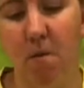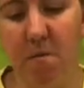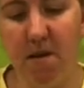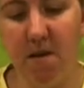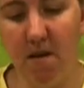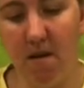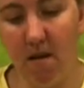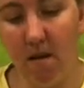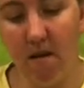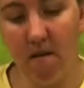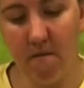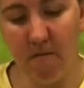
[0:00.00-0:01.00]
be a
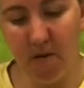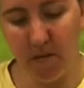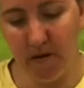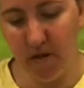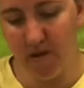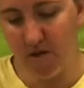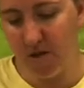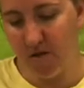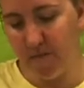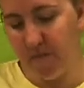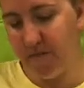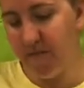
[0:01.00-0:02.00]
real big issue.
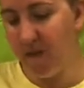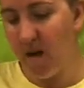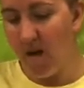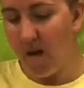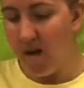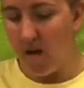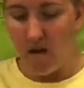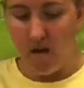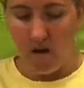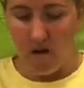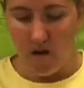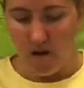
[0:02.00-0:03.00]

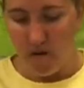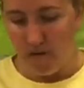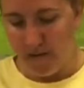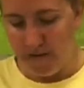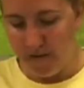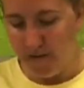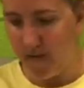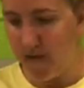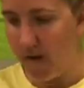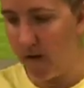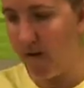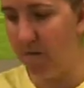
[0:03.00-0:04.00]
Okay, now
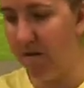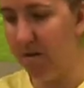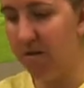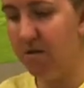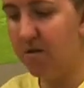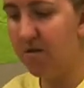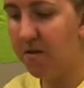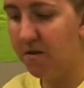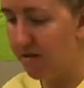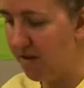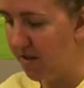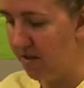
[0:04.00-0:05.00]
I'm gonna do the
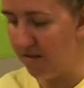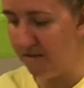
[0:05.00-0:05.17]
green.